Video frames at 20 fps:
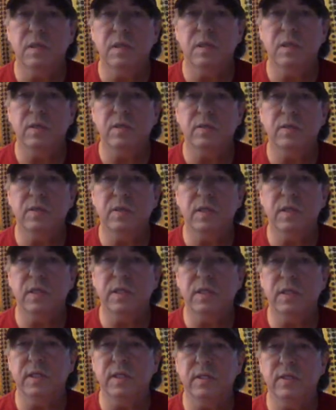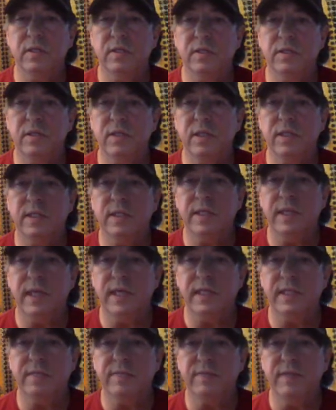Those are you can see the
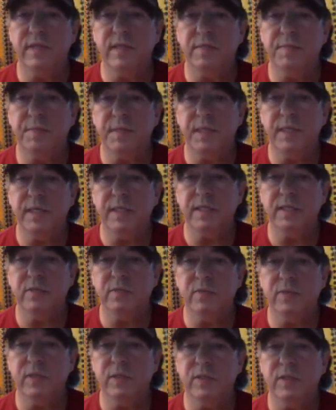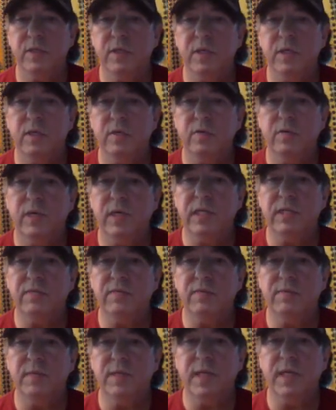dates of independence, which range
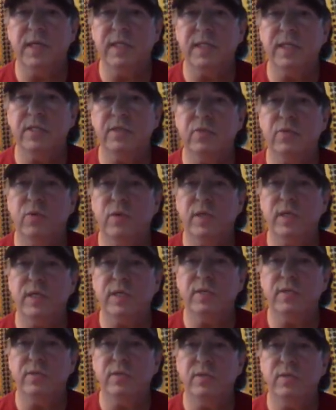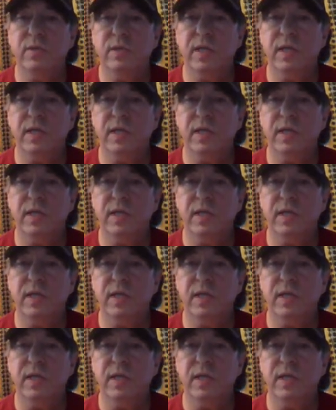from the 1920s through to